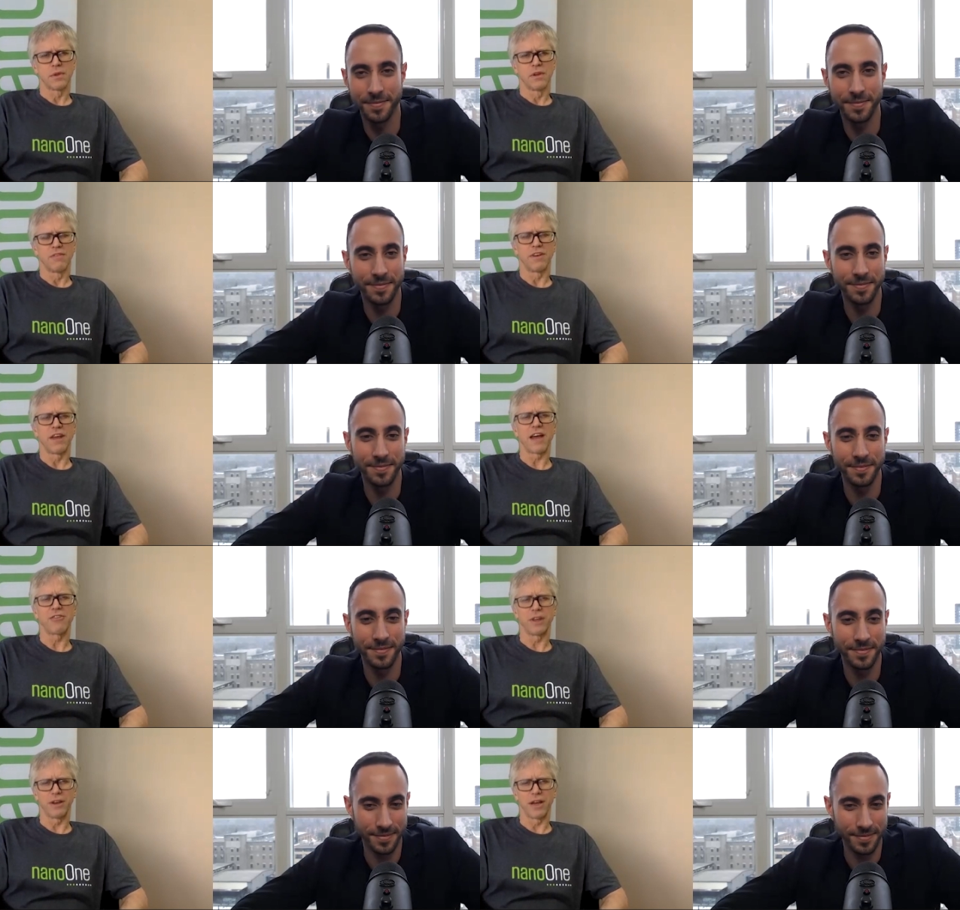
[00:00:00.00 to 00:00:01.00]

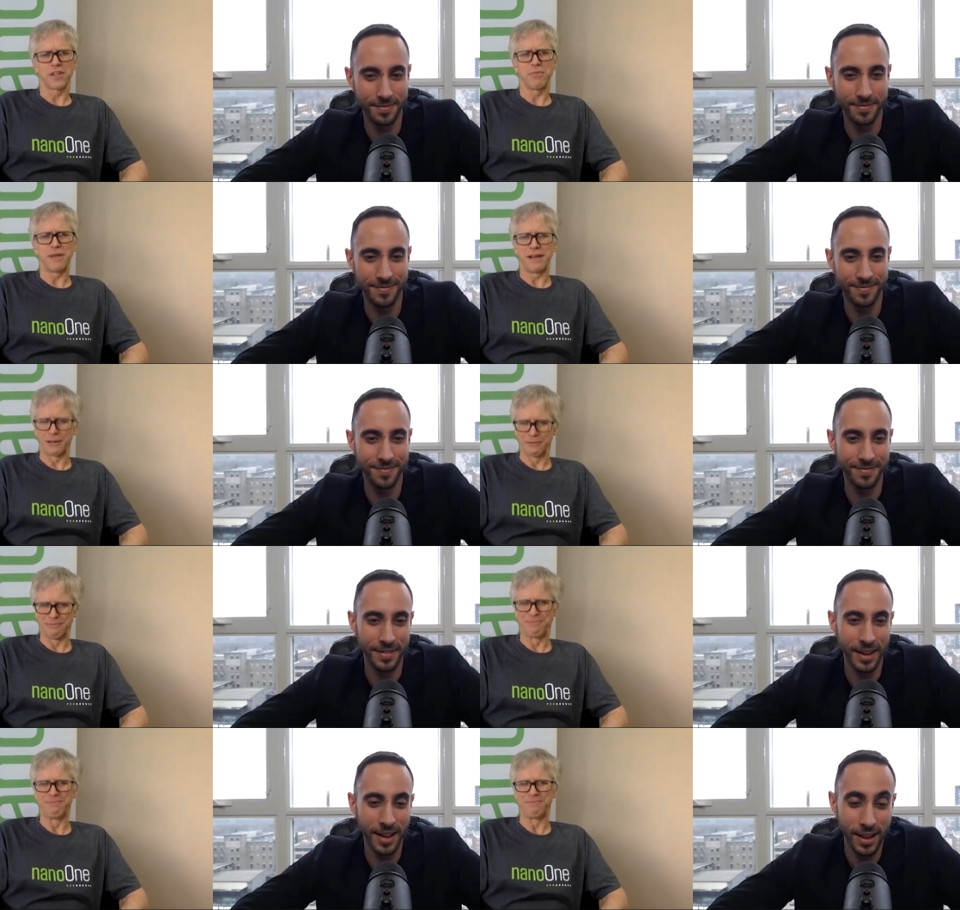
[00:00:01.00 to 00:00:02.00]
Speaker 1: Fantastic. Nice to be here.
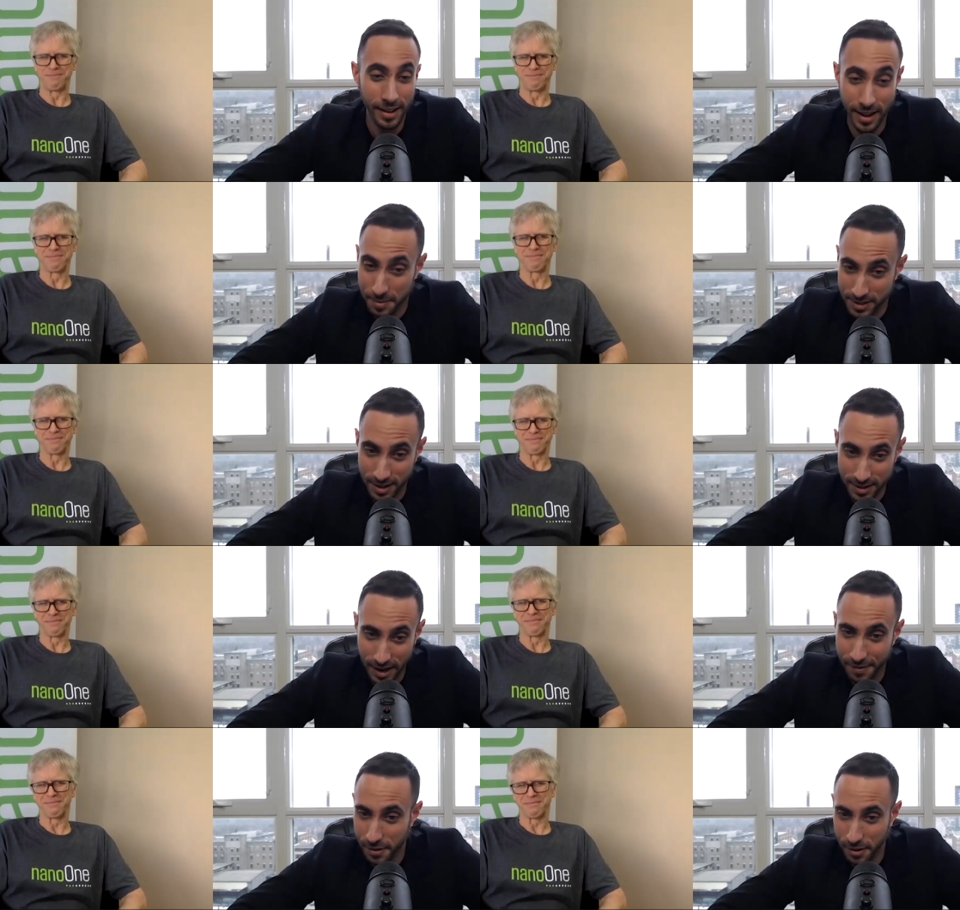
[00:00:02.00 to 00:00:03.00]
Yeah, I'm excited to
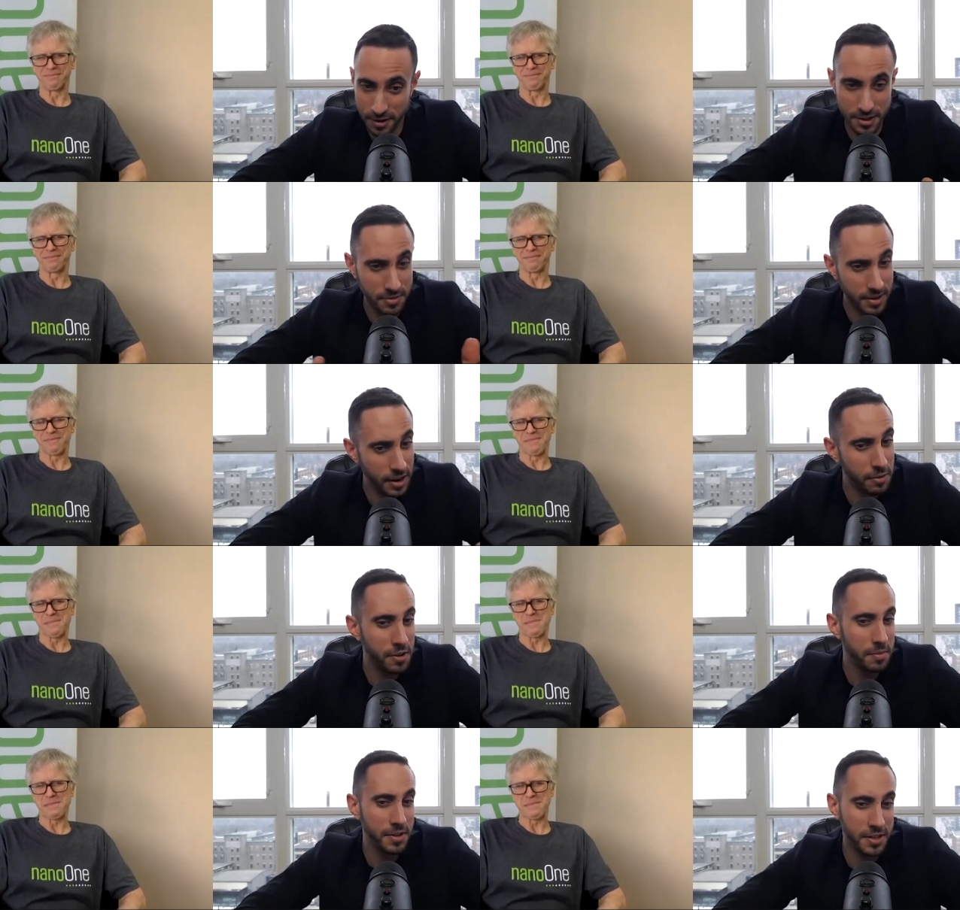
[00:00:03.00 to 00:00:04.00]
have you on. So, Nano
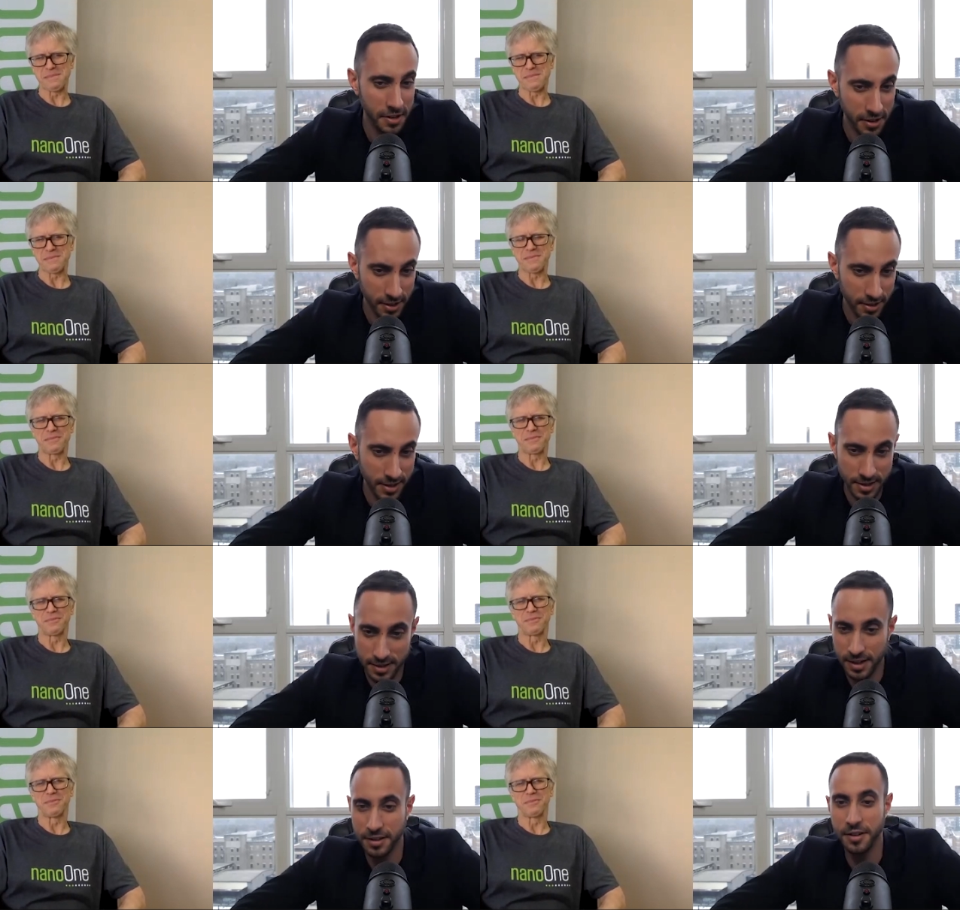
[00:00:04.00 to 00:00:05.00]
One Materials is a
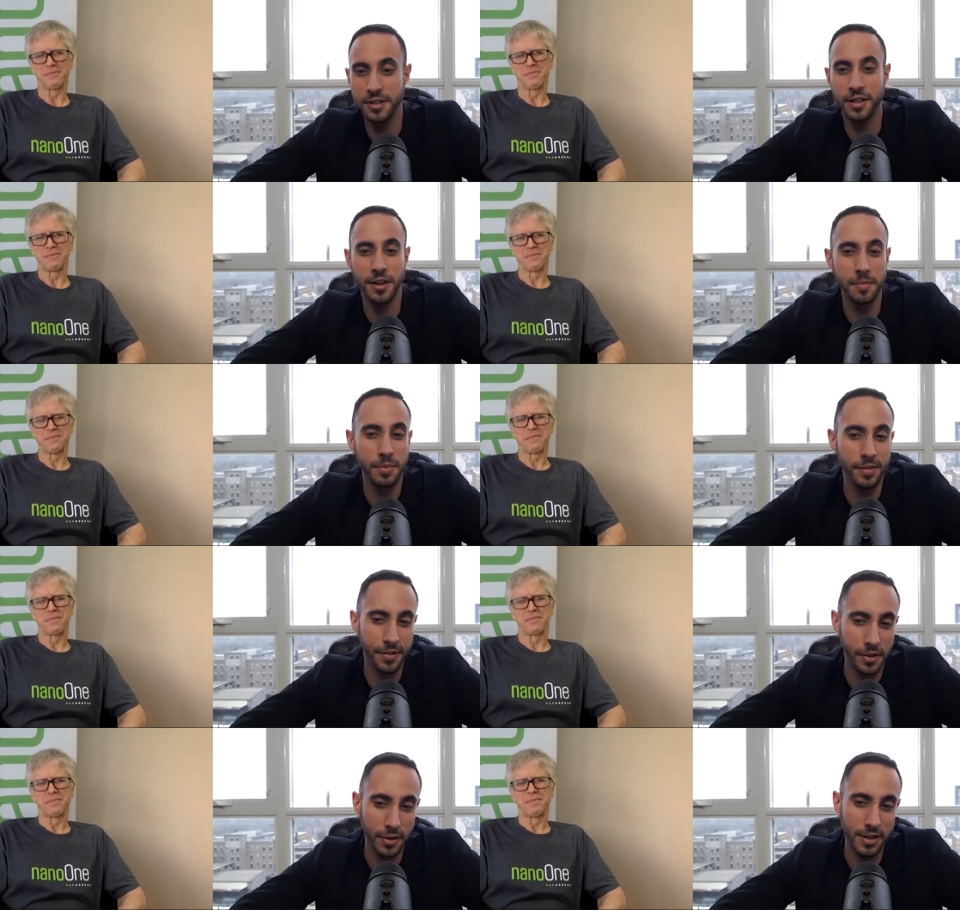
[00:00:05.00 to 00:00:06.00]
technology company
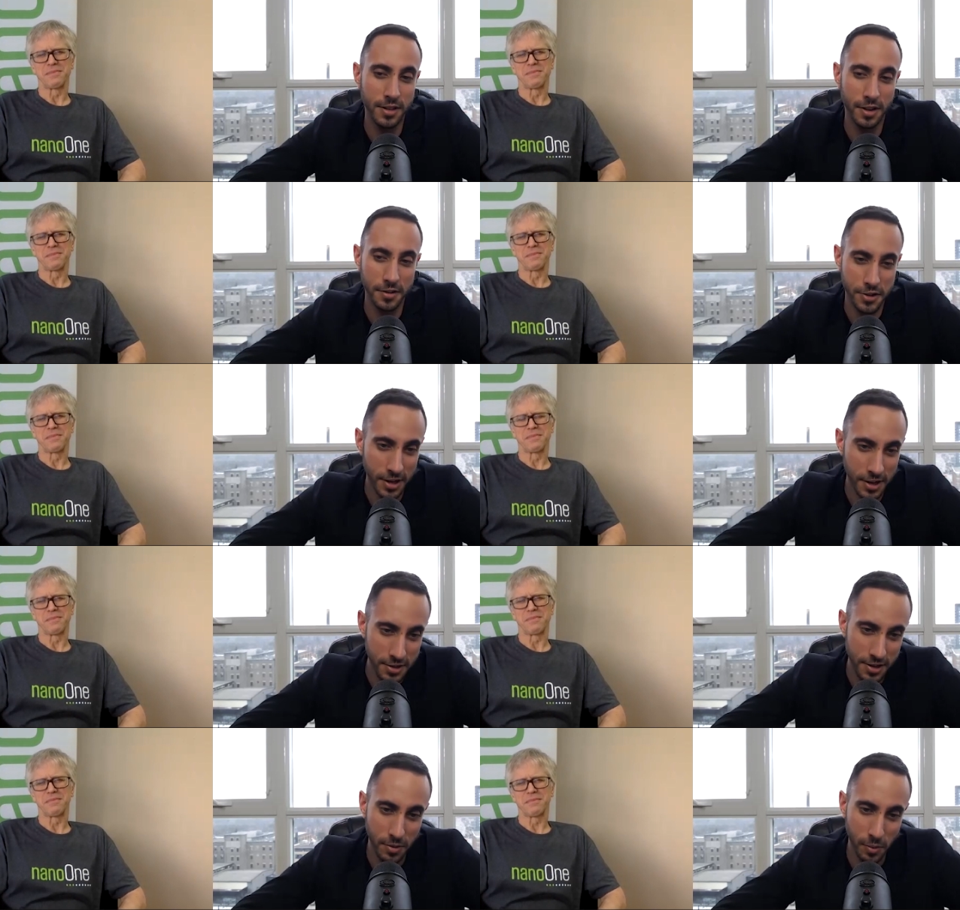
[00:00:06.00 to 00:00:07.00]
focused on
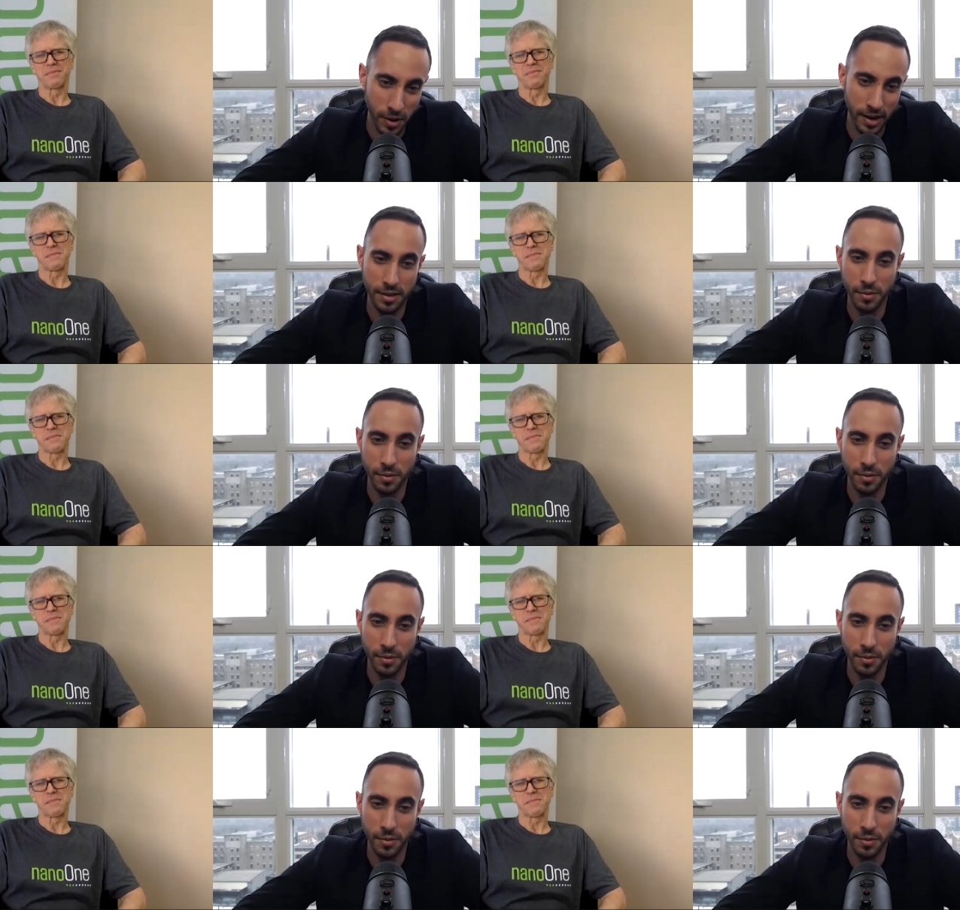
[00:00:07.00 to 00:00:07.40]
changing the way